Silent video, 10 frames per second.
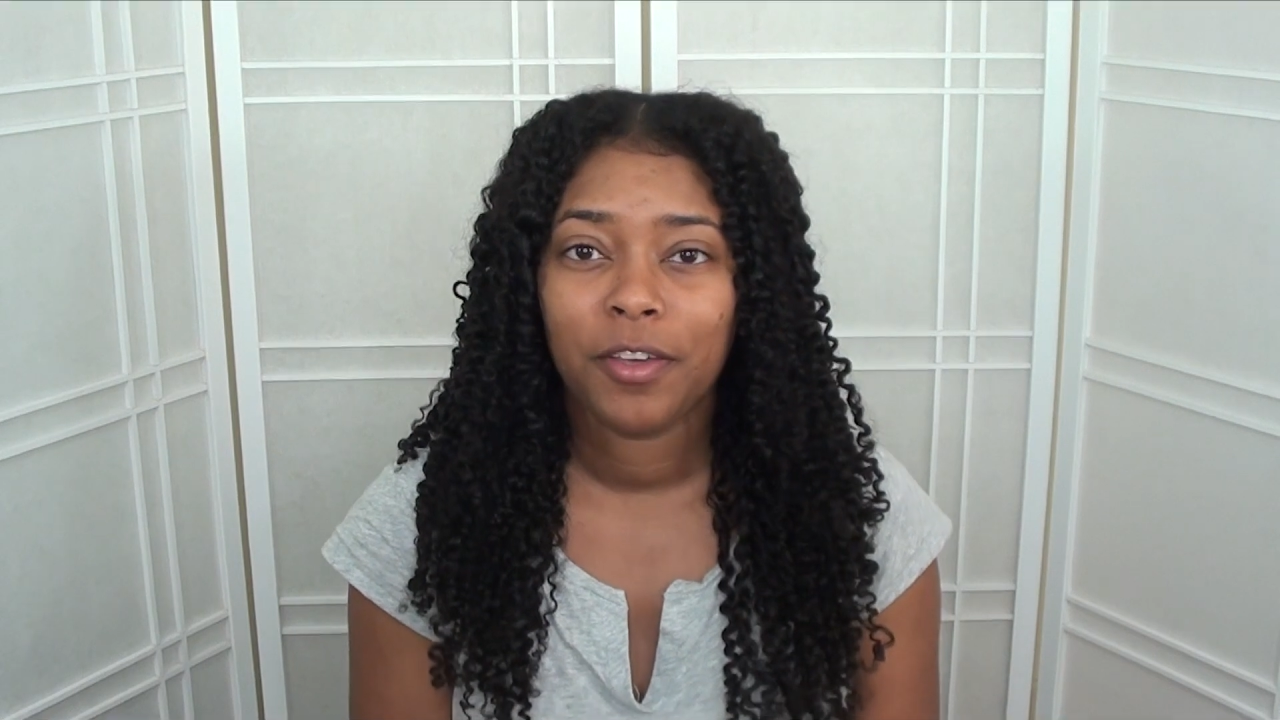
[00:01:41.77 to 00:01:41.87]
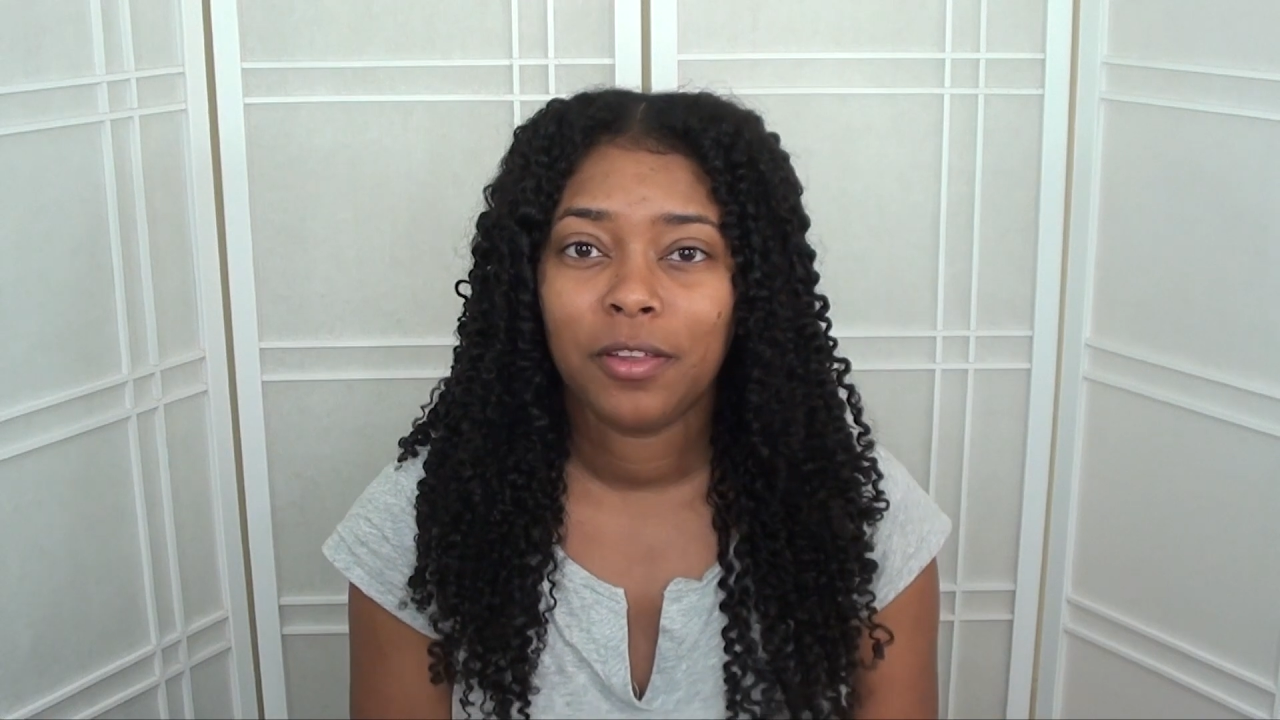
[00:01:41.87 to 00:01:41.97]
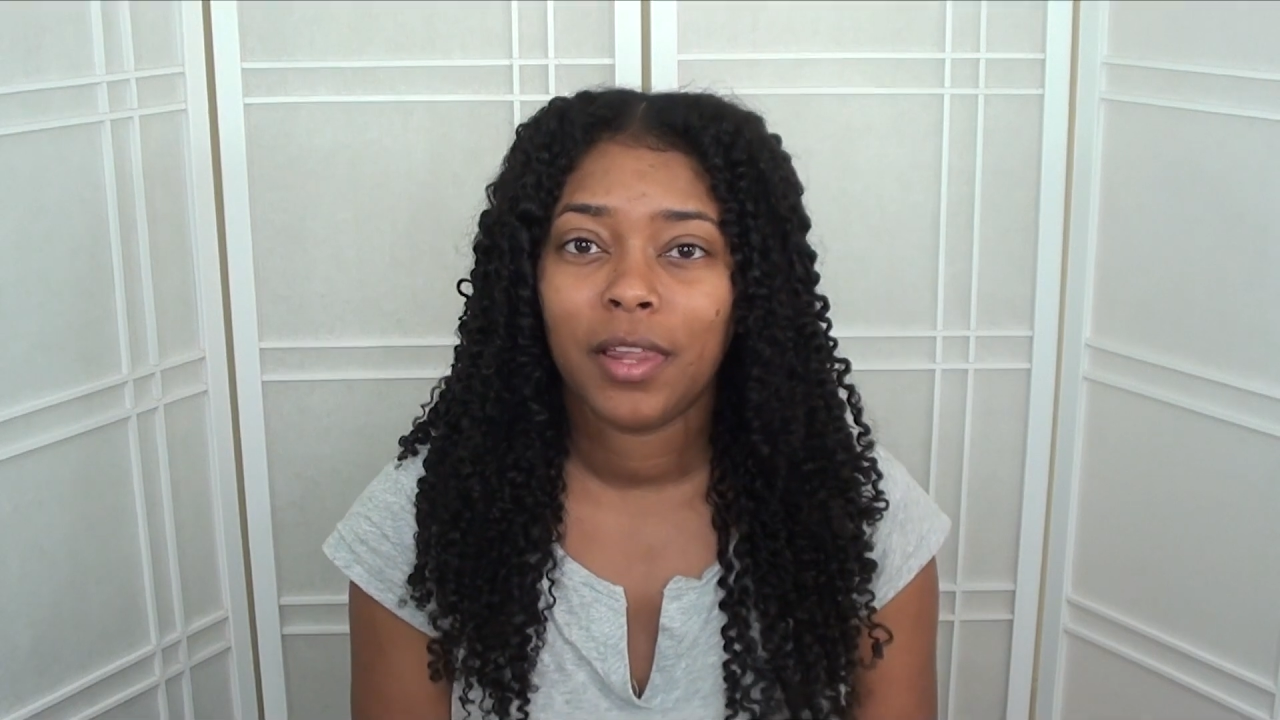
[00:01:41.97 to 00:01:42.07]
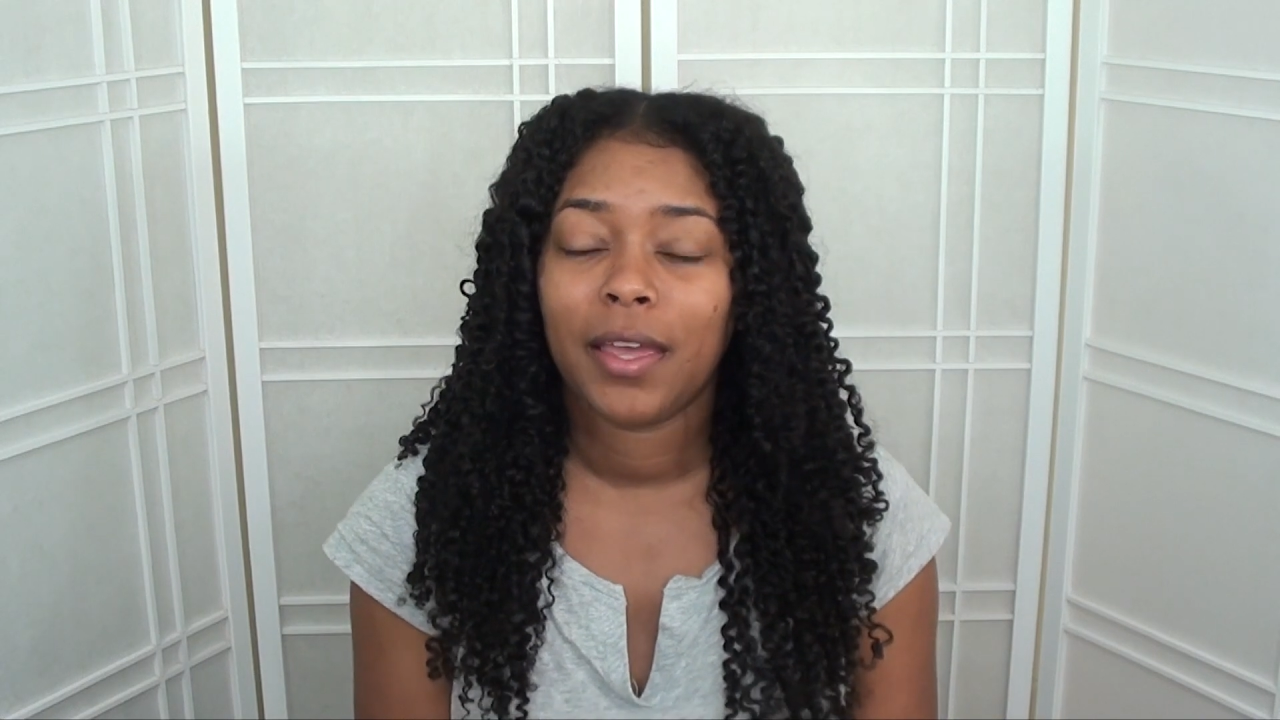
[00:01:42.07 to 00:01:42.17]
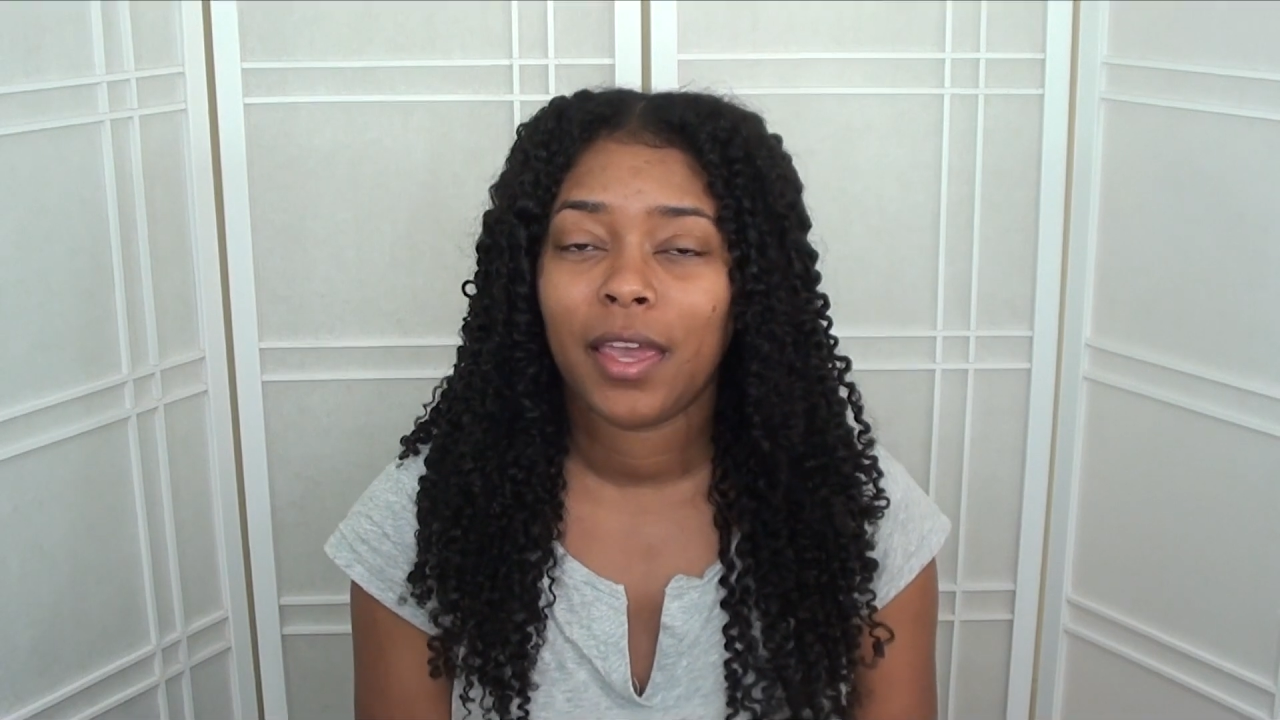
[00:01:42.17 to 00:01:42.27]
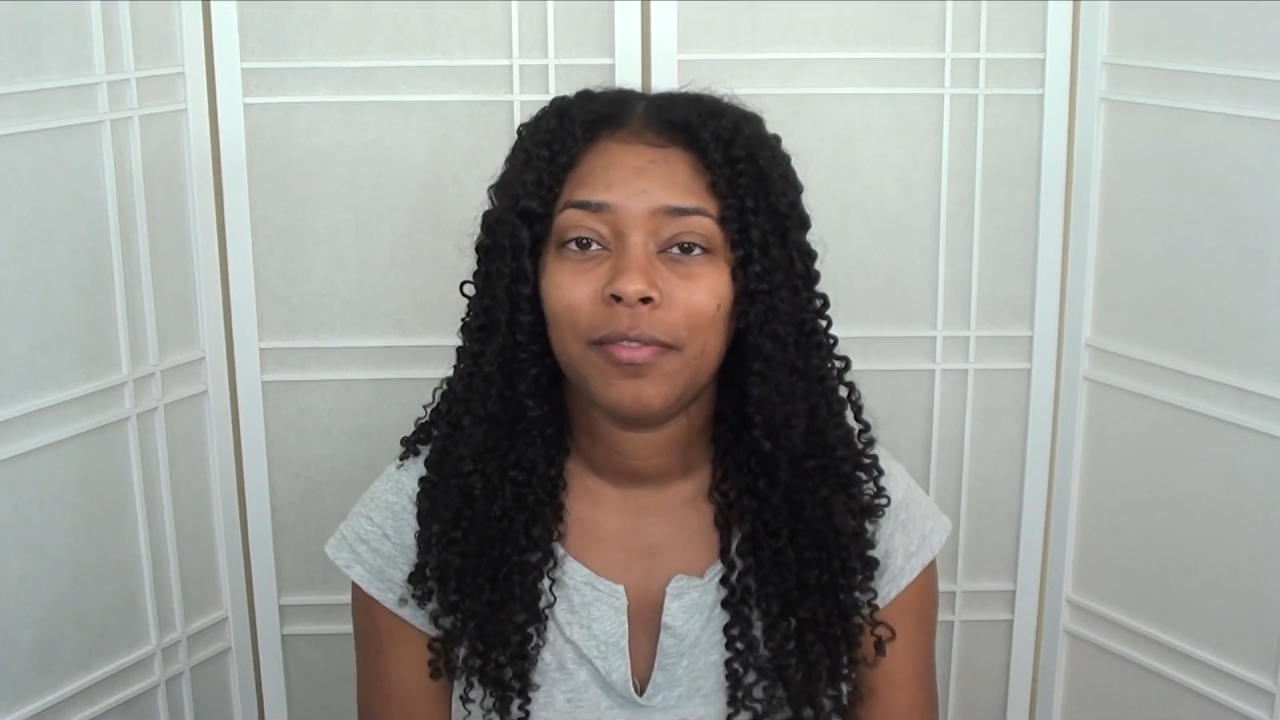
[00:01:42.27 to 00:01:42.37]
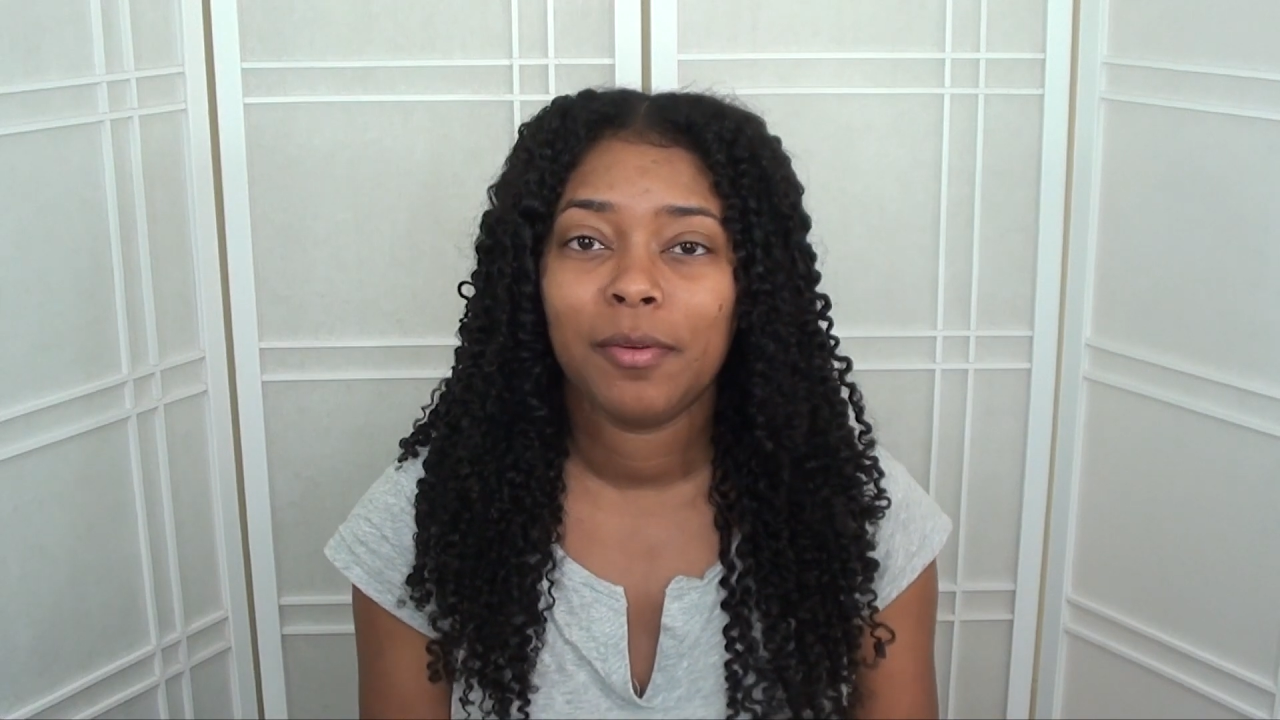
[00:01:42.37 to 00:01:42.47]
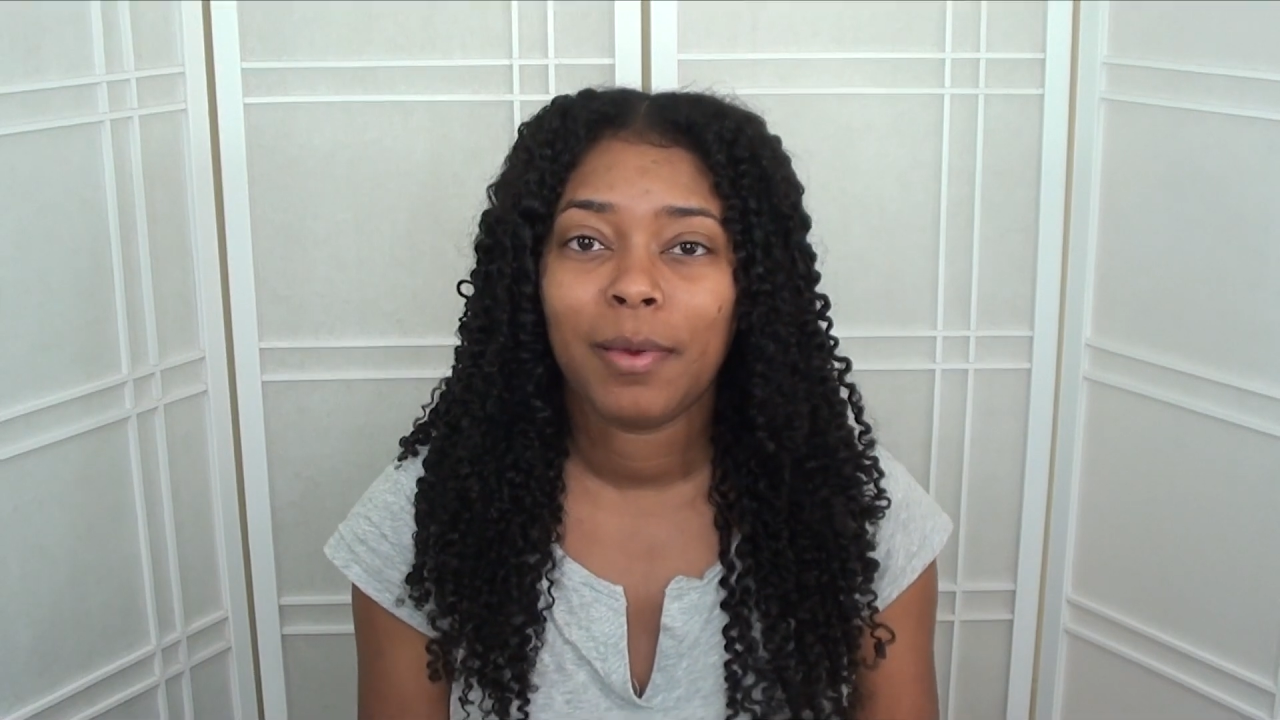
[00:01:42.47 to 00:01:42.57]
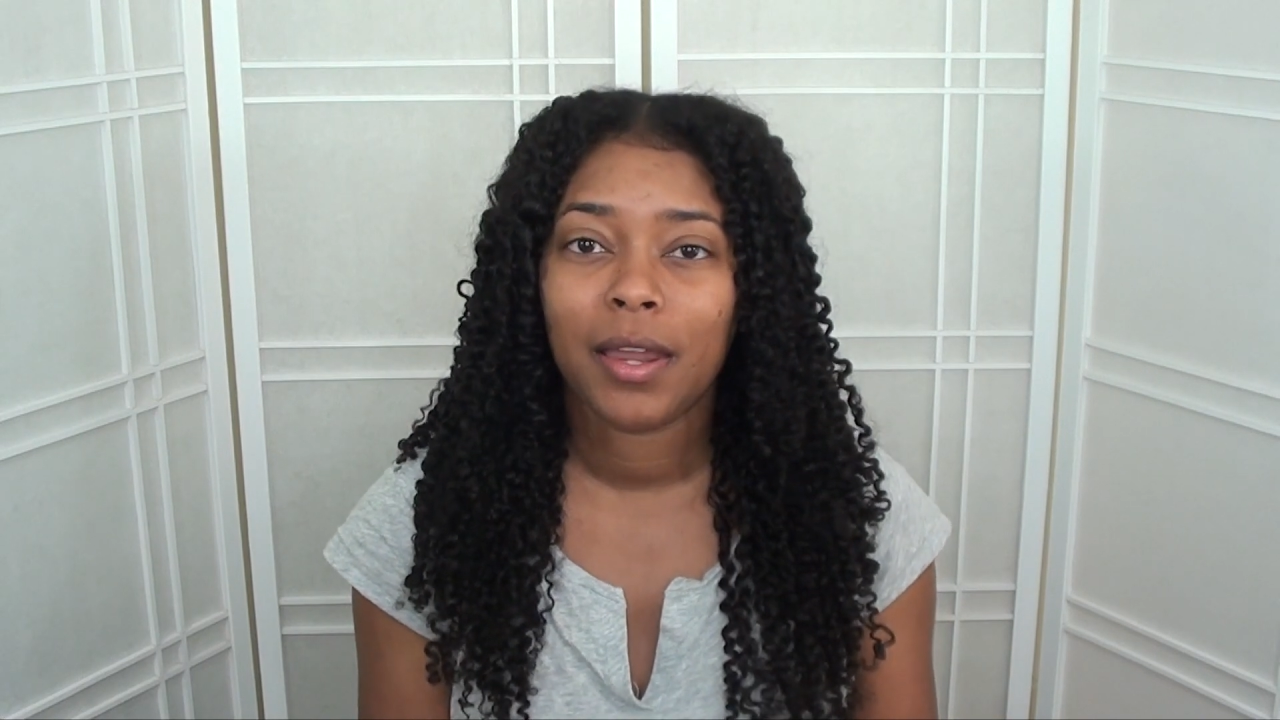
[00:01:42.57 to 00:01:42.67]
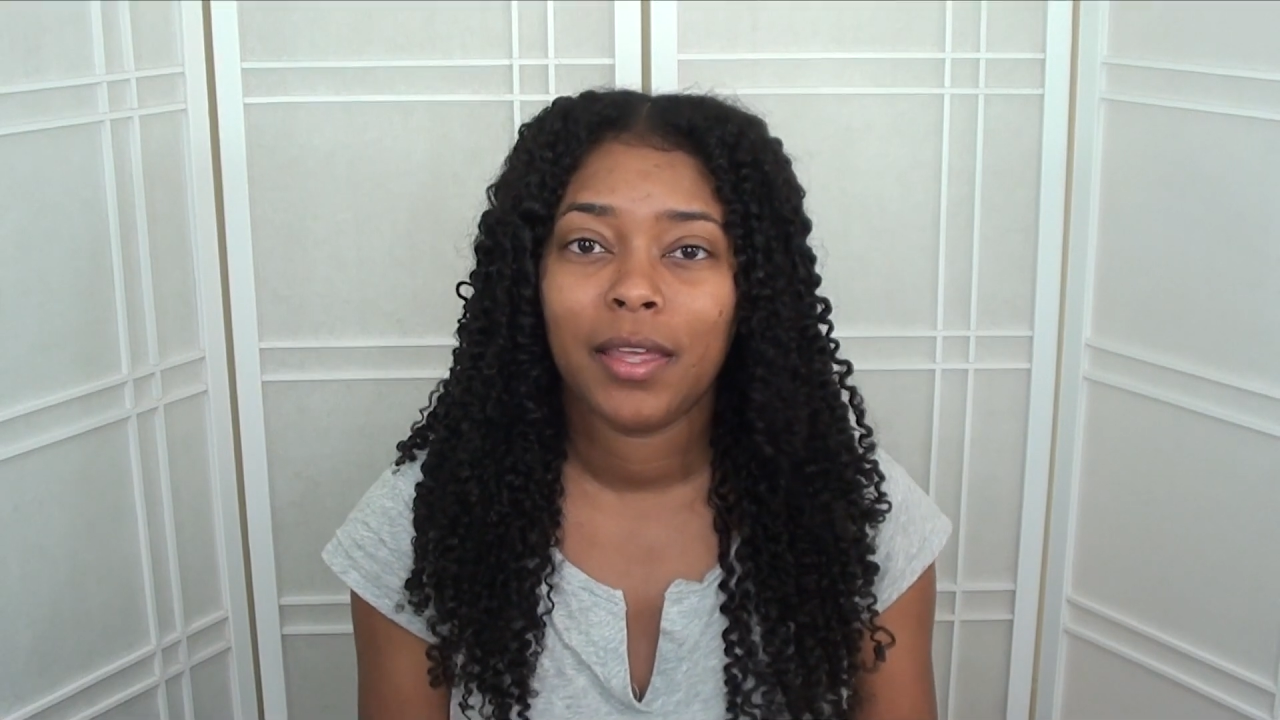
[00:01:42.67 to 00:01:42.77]
feel like
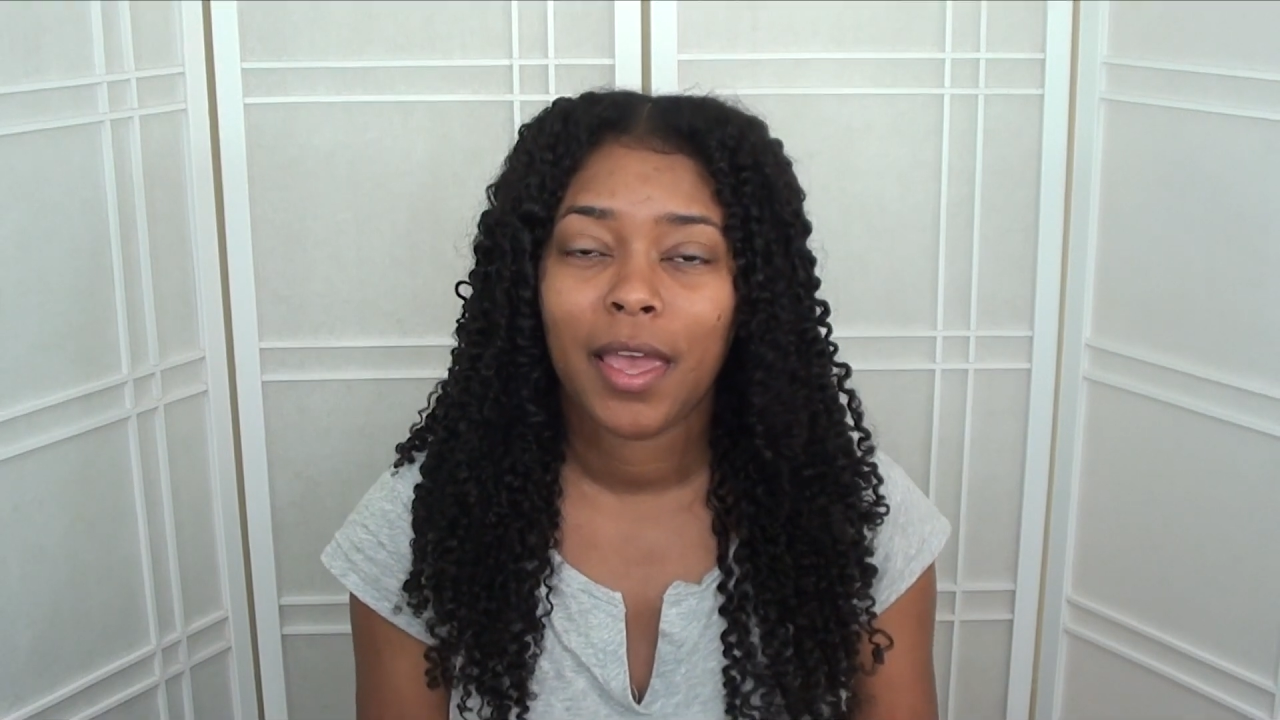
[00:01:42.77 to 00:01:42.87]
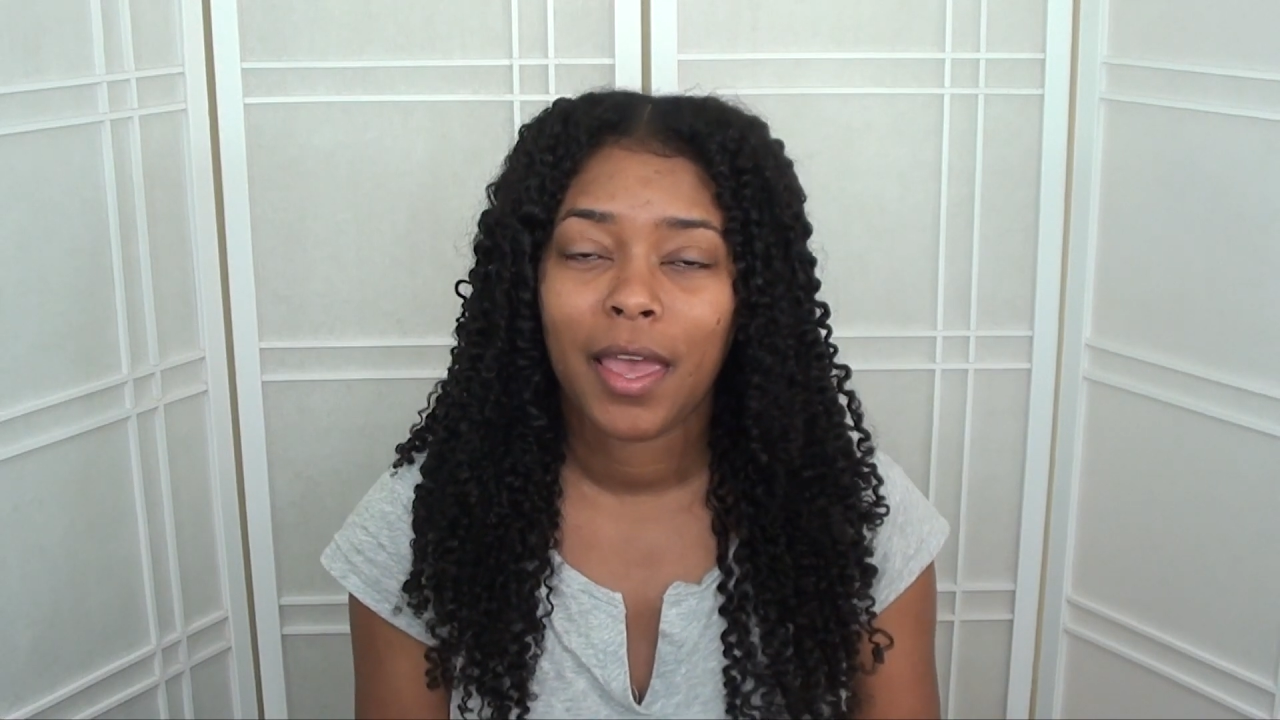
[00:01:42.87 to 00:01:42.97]
everybody